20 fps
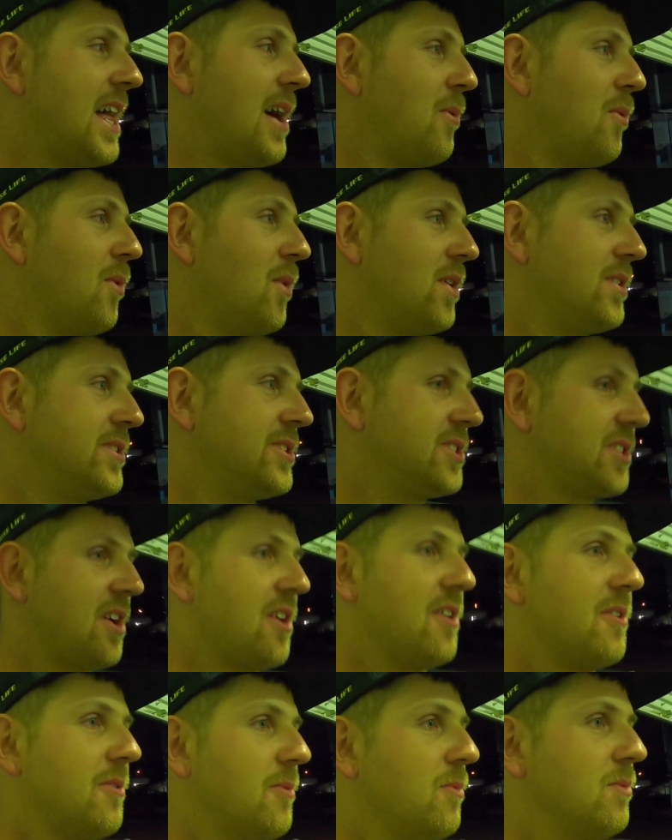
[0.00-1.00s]
that word,
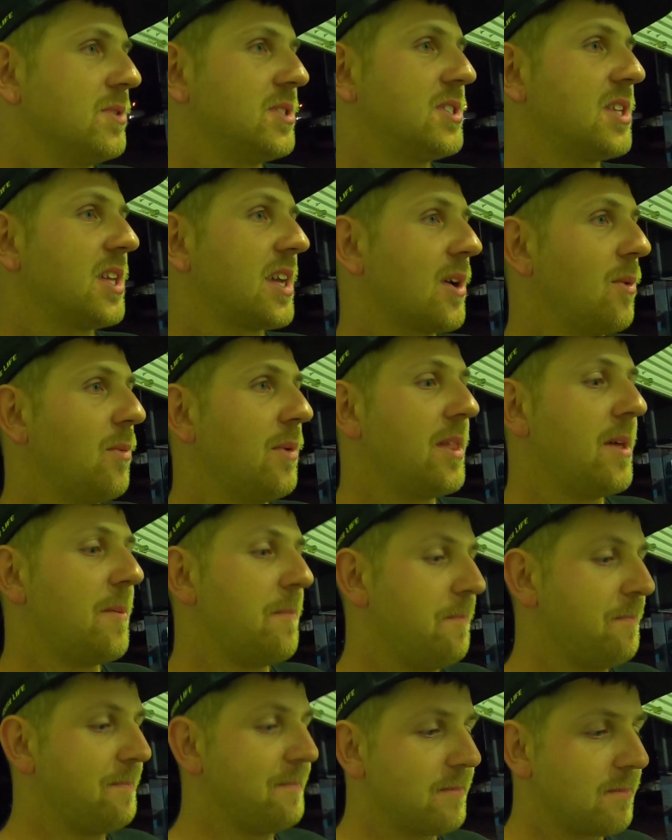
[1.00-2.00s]
so we're sticking with it.
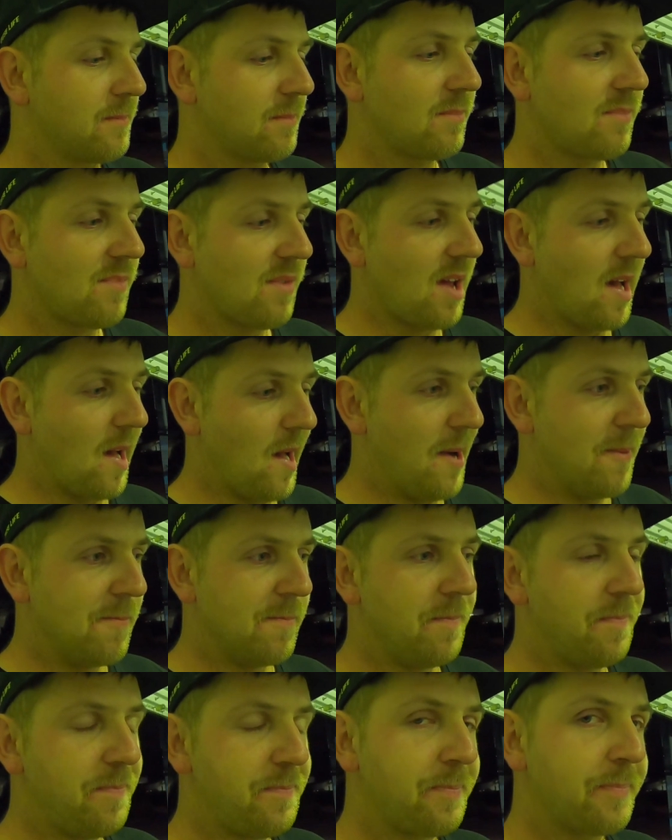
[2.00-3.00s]
Let